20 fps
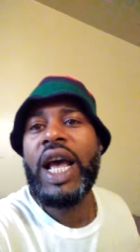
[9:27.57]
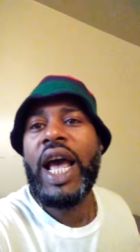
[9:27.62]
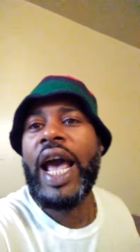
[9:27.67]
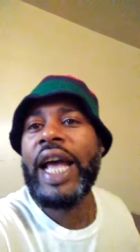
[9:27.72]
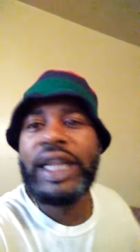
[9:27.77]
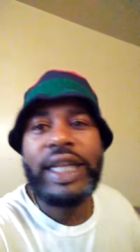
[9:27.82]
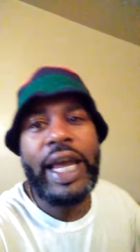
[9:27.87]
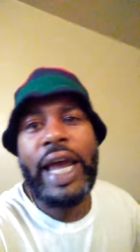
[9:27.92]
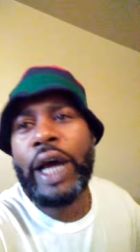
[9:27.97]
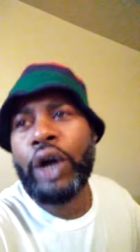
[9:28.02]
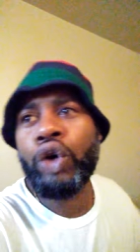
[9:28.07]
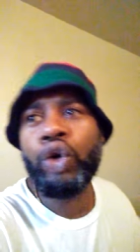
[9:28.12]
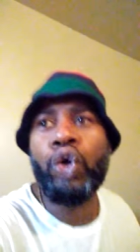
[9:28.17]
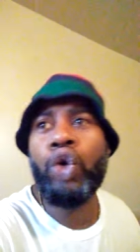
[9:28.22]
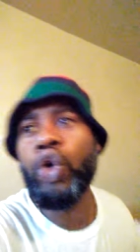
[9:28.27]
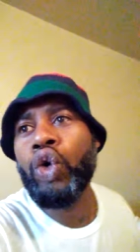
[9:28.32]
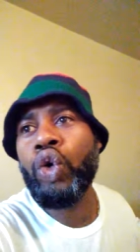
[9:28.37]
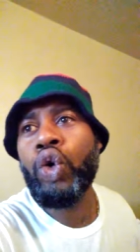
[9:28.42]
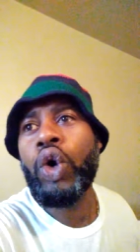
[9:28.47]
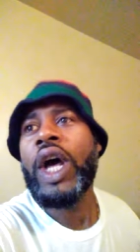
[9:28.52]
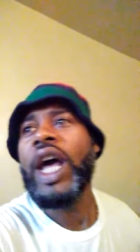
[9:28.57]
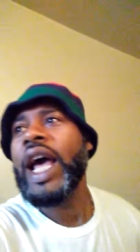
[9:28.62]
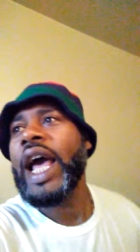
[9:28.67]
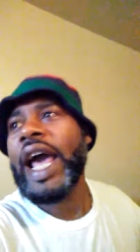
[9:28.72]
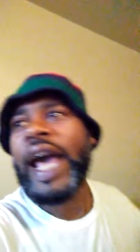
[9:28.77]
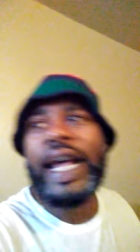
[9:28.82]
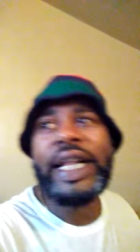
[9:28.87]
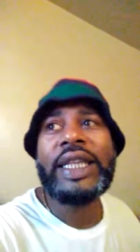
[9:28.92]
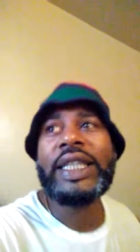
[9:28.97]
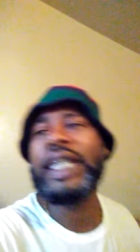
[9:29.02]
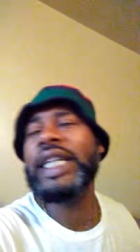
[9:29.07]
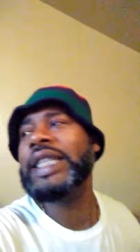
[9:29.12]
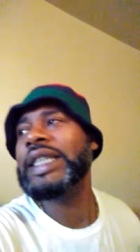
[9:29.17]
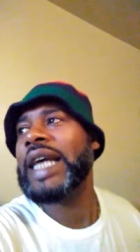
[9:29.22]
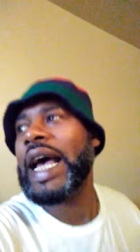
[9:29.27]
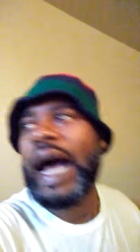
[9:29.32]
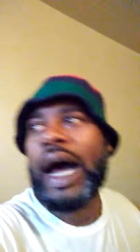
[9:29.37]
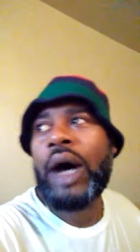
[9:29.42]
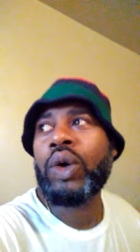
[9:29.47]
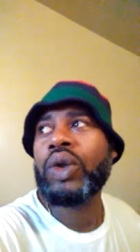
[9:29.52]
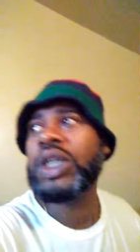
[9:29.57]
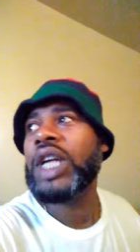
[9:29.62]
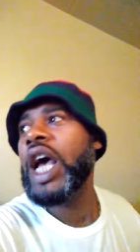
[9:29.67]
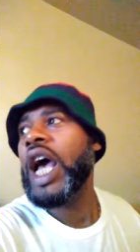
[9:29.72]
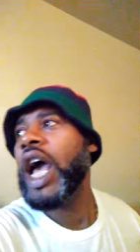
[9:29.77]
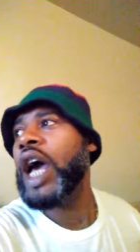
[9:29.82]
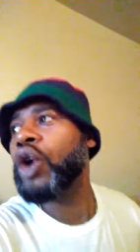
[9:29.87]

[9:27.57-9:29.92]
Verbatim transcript: Het, heru, het is house,